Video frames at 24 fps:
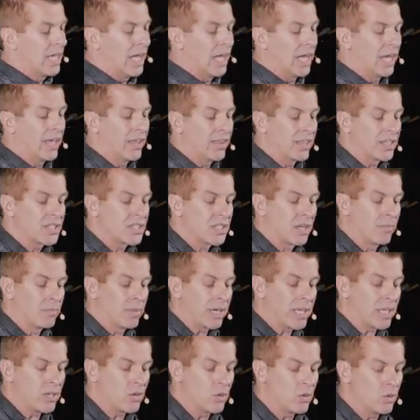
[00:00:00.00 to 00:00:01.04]
Uh, that
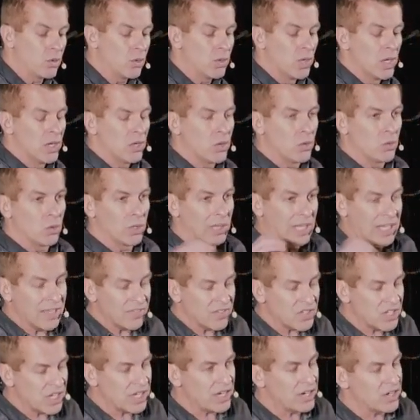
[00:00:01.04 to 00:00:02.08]
somebody who, who
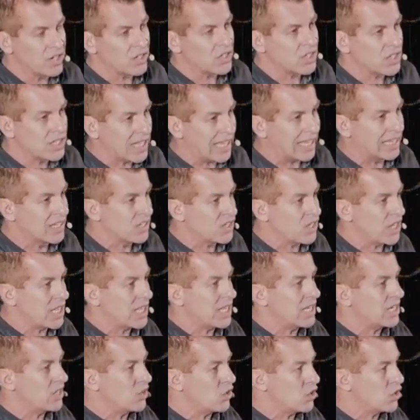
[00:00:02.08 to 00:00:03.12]
lives here, settles
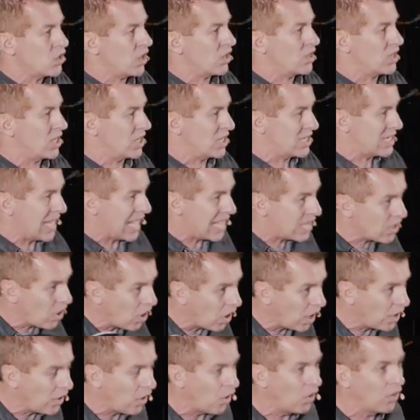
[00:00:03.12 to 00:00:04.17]
in, you start to take
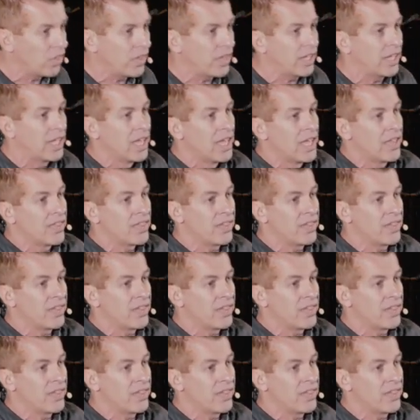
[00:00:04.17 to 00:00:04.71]
on all the,